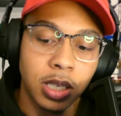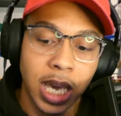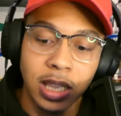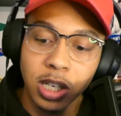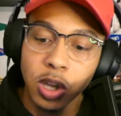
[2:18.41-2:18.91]

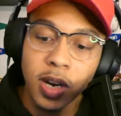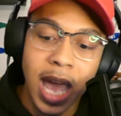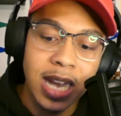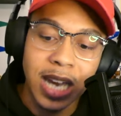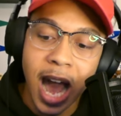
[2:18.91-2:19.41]
Caitlin Clark
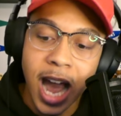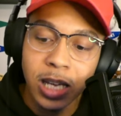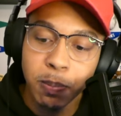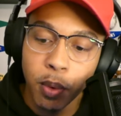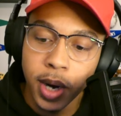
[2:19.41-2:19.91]
had
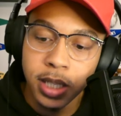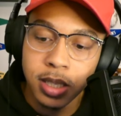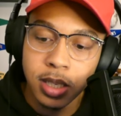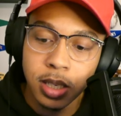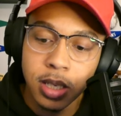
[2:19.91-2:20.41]
9
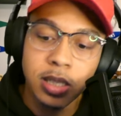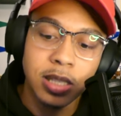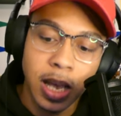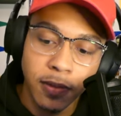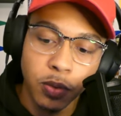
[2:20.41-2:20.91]
points,
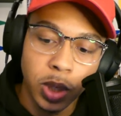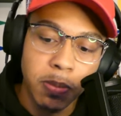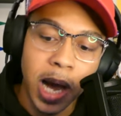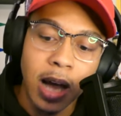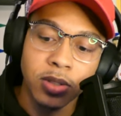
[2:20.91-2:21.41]
7
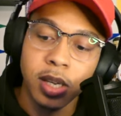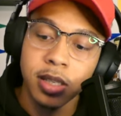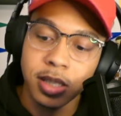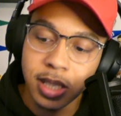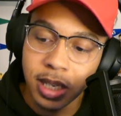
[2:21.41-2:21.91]
rebounds,
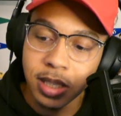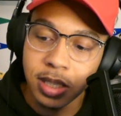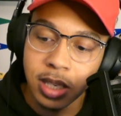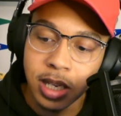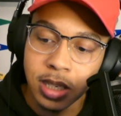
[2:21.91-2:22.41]
6
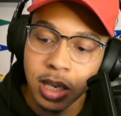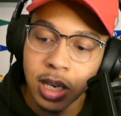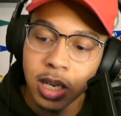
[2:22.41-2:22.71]
assists,